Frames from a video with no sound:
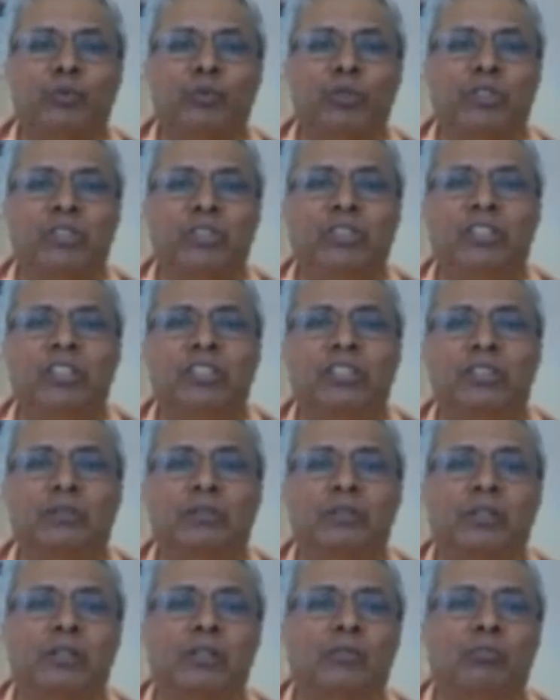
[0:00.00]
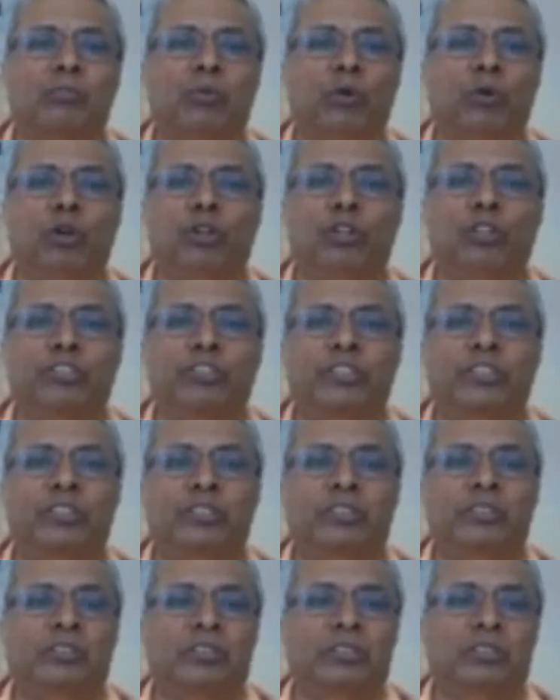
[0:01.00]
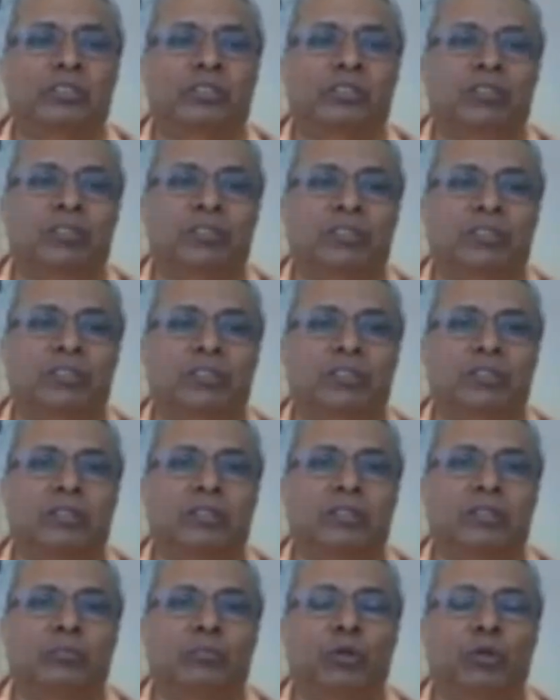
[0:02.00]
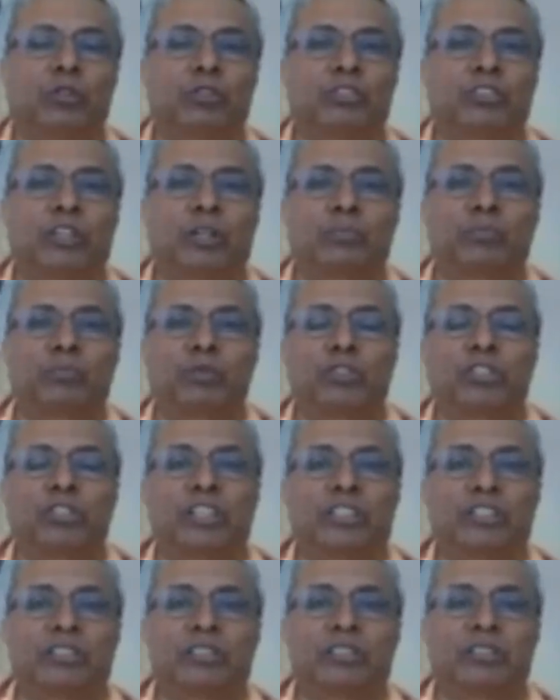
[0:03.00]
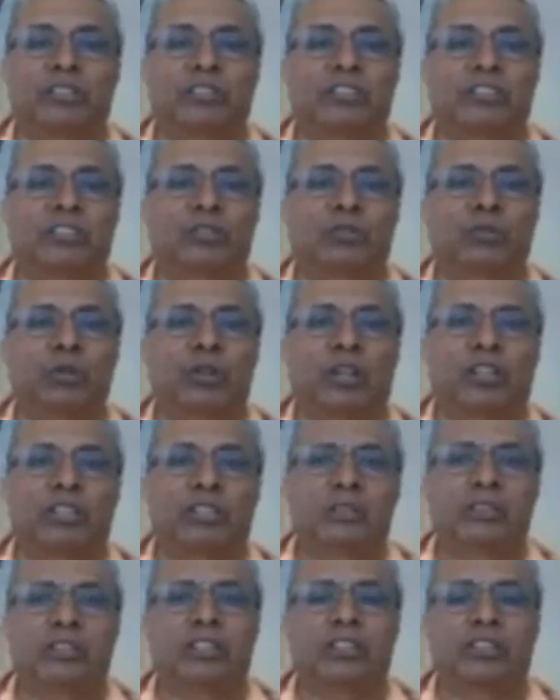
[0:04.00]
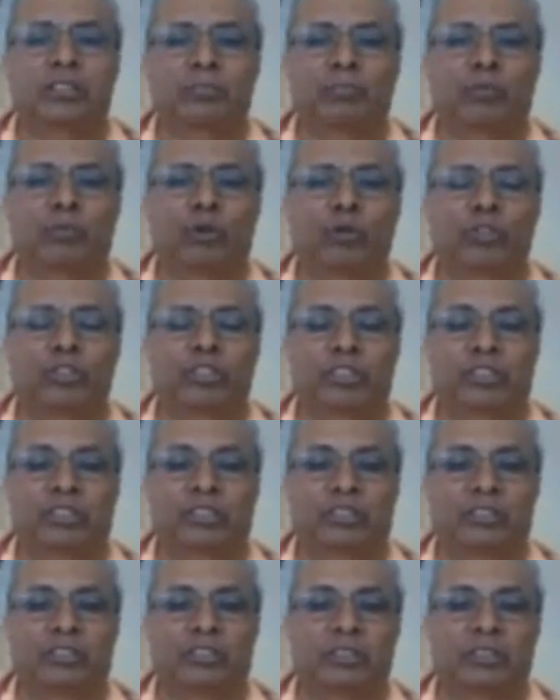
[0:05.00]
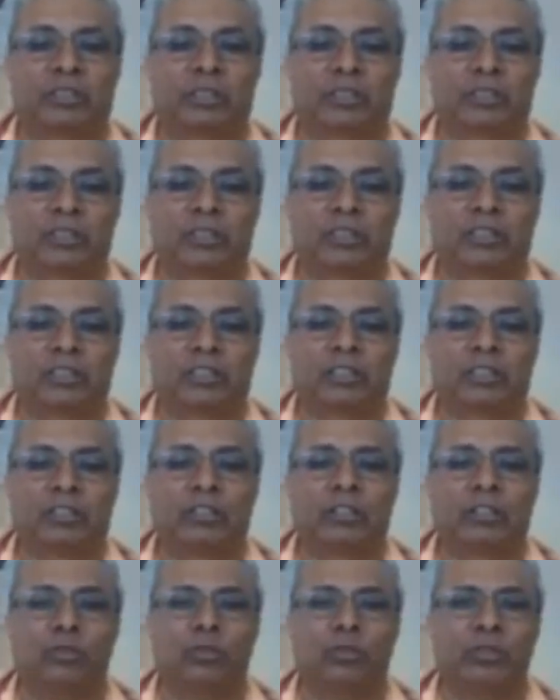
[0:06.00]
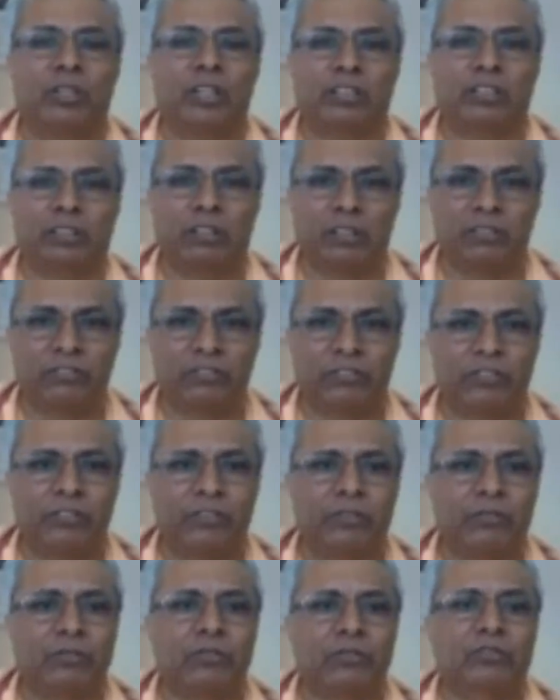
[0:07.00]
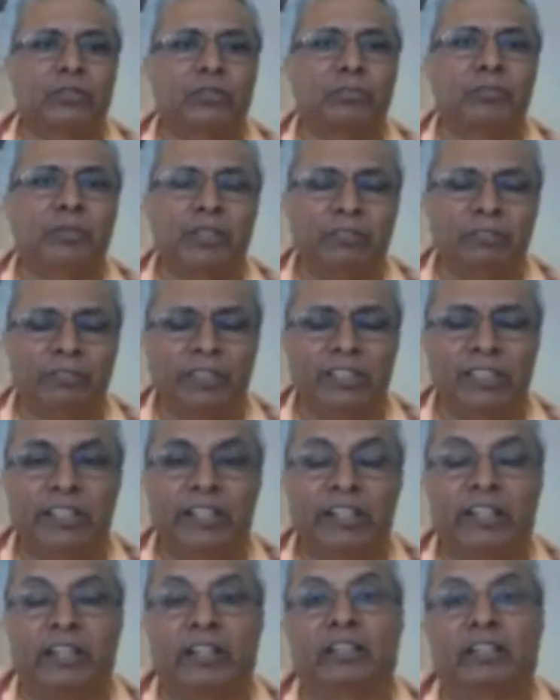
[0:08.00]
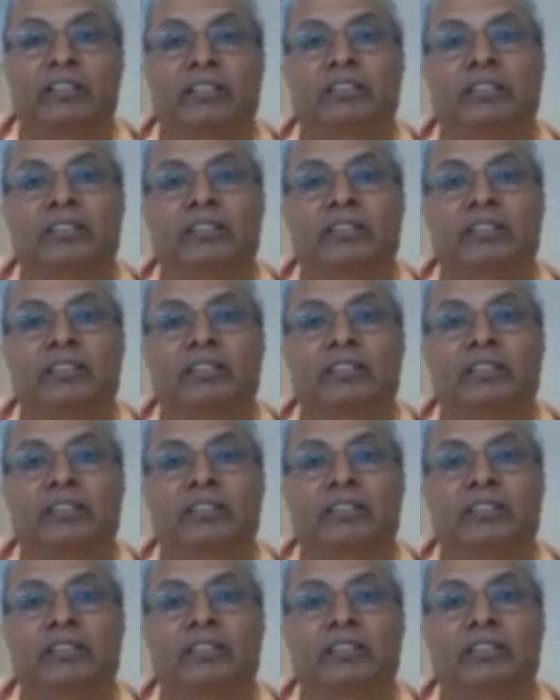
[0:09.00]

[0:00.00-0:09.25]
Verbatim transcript: with this pulls, pulls or pushes, these gunas, these forces, not to get confused, bewildered,